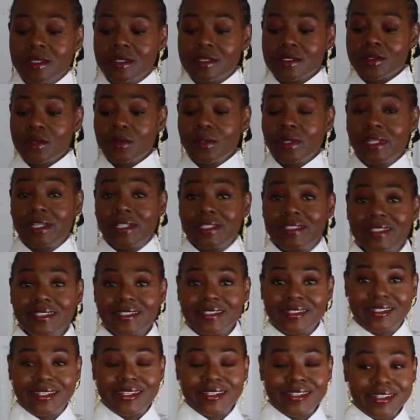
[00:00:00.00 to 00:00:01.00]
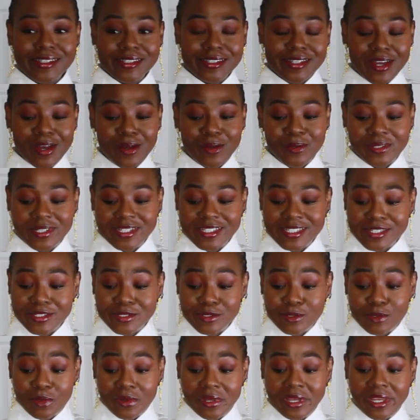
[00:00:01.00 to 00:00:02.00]
So ladies, this is how this is
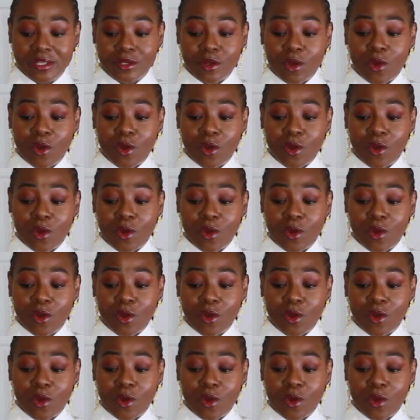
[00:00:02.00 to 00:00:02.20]
looking.